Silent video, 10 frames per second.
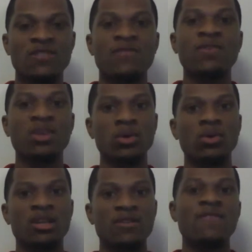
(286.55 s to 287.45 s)
feel,
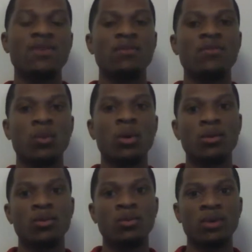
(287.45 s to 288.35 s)
get a feel for what
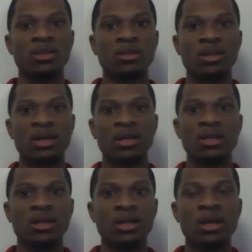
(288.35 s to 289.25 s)
what uh, the